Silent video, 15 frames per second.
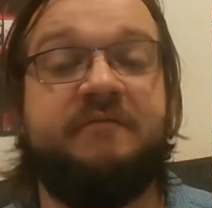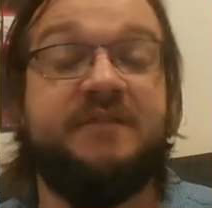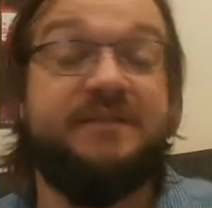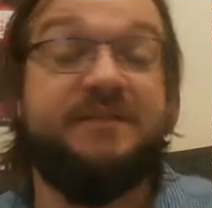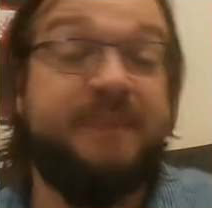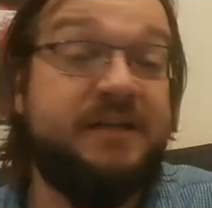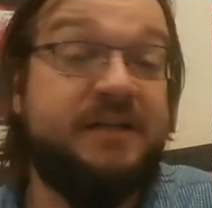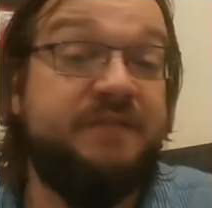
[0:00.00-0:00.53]

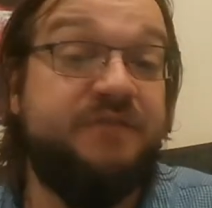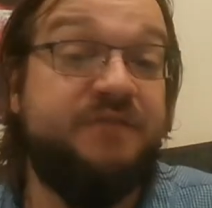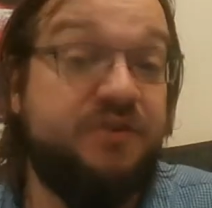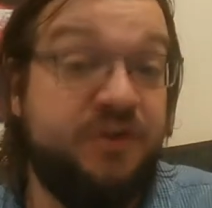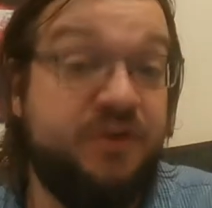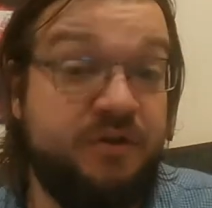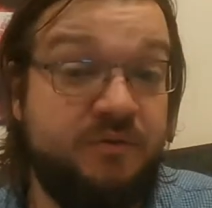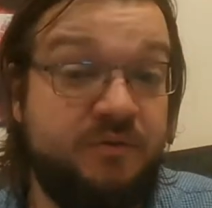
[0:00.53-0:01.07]
Especially if they're
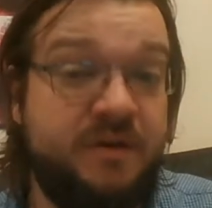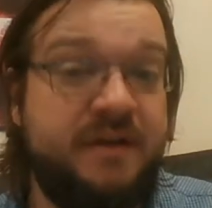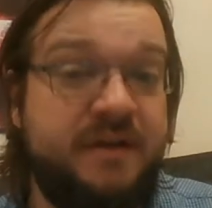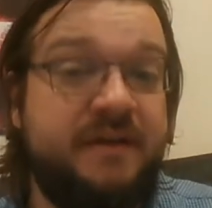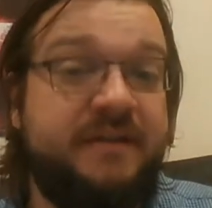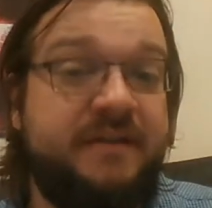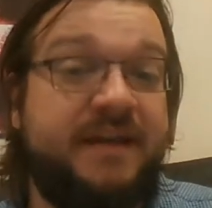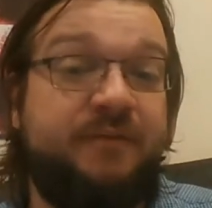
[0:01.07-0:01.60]
new,
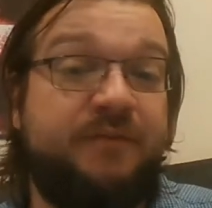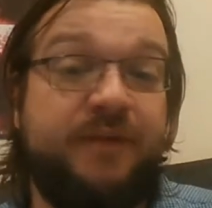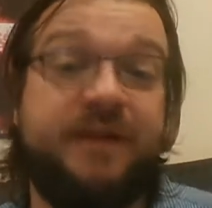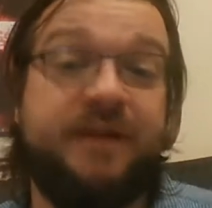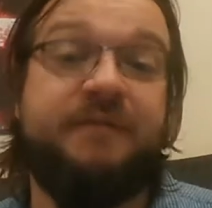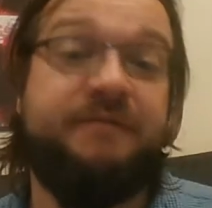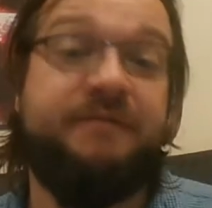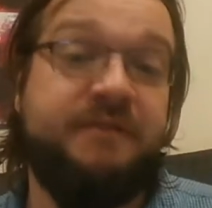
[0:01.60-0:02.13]
they can really get
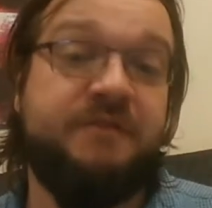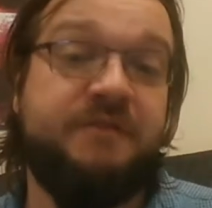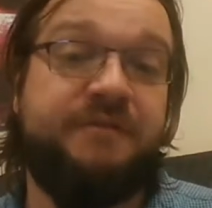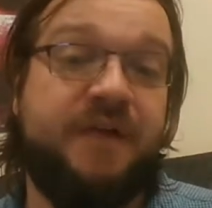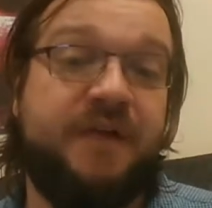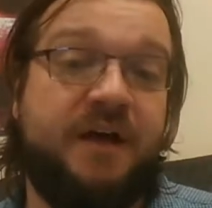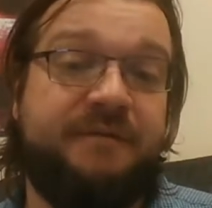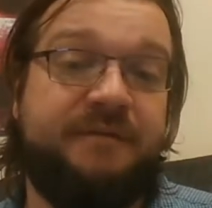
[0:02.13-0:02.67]
a feel for
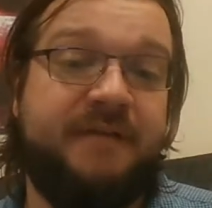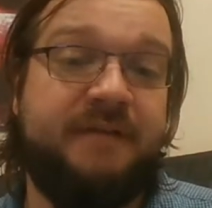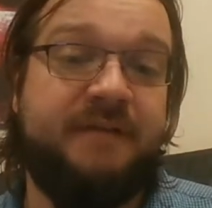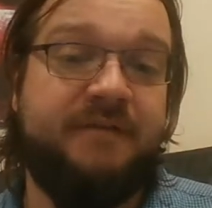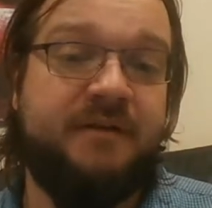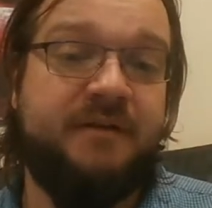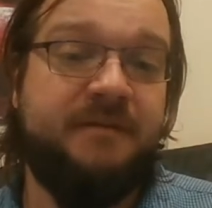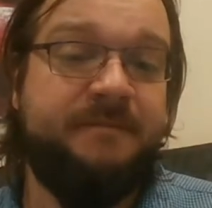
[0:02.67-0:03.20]
L5R,